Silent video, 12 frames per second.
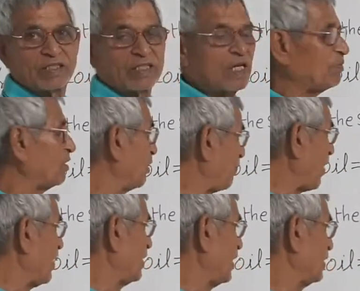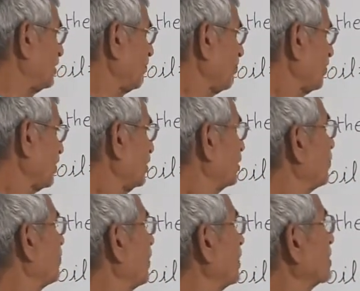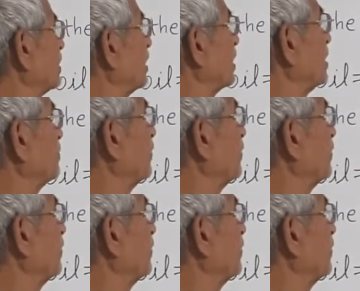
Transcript: can be defined as the flux linkage